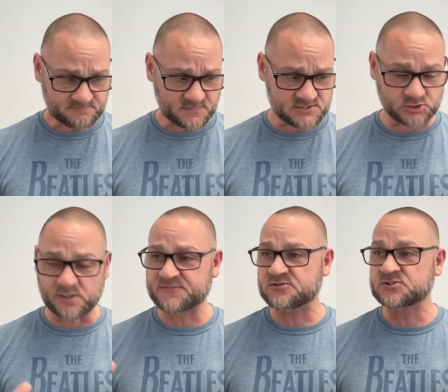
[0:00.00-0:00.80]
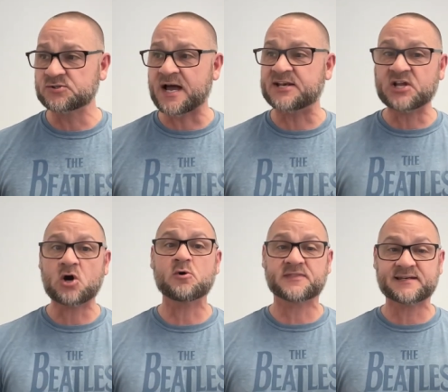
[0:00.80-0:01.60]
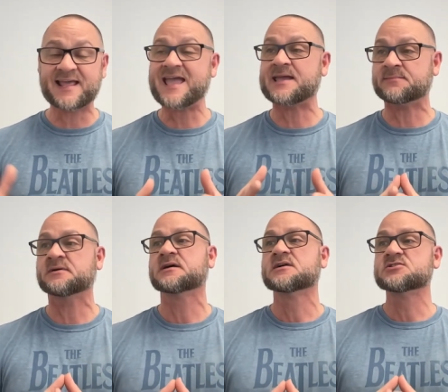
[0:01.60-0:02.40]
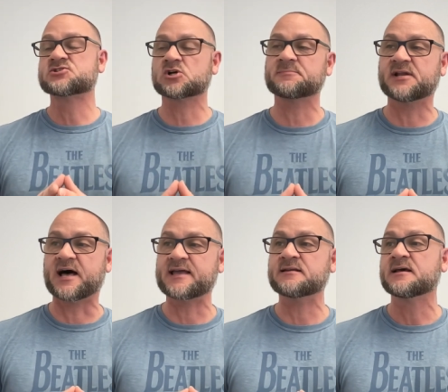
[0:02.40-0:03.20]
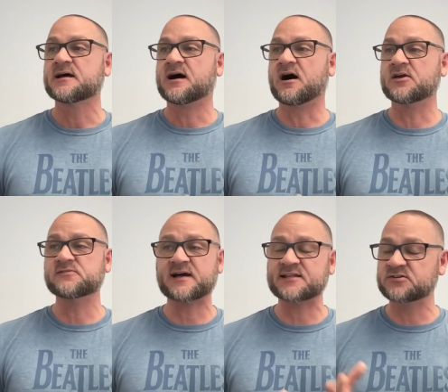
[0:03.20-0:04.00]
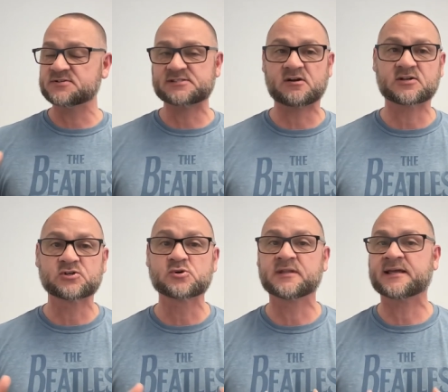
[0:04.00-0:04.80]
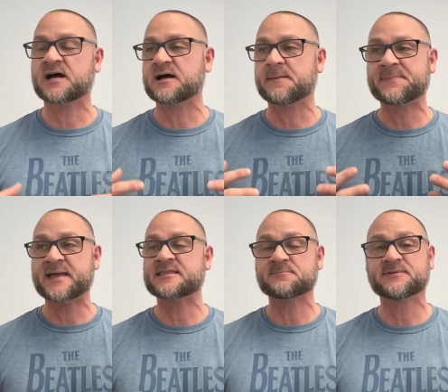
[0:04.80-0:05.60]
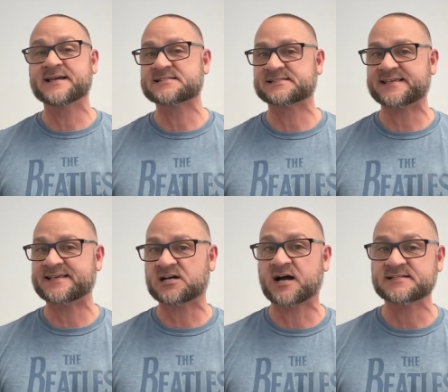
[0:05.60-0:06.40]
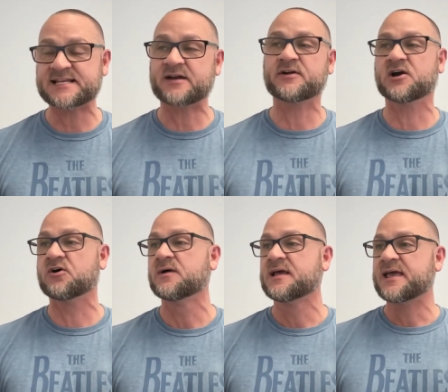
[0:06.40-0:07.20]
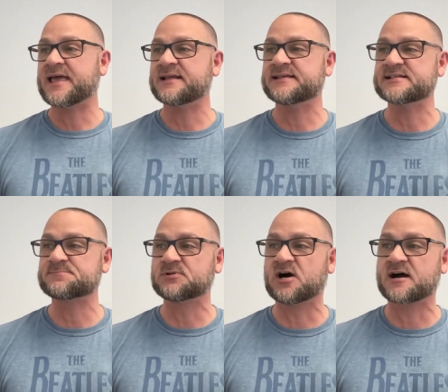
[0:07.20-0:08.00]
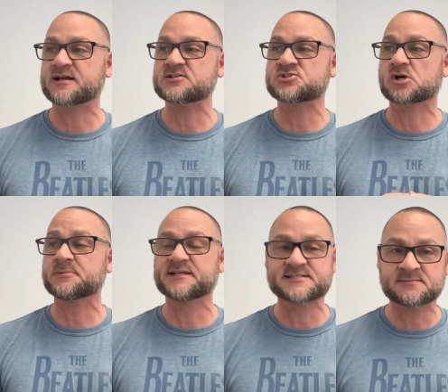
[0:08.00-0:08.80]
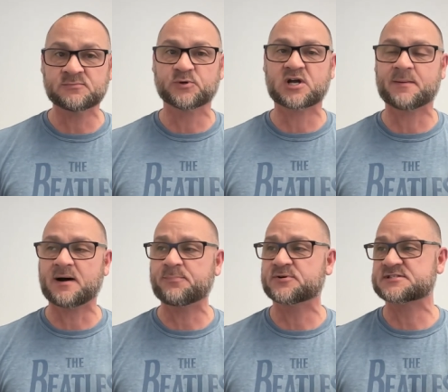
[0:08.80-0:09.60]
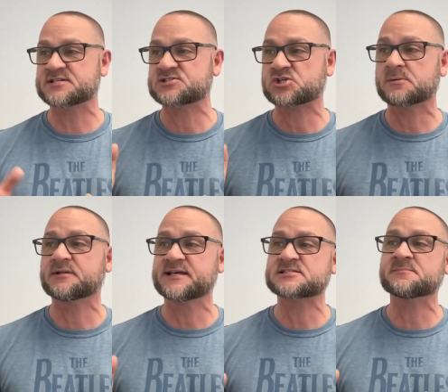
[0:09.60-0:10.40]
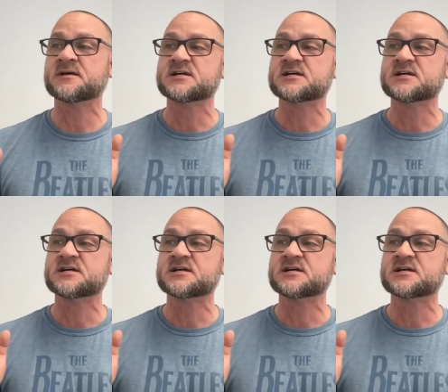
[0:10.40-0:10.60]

So if you do not know the name Jerm nine, all you got to do is start Googling abandoned places in Ontario, and his blog Jermalism will come up, which is jermalism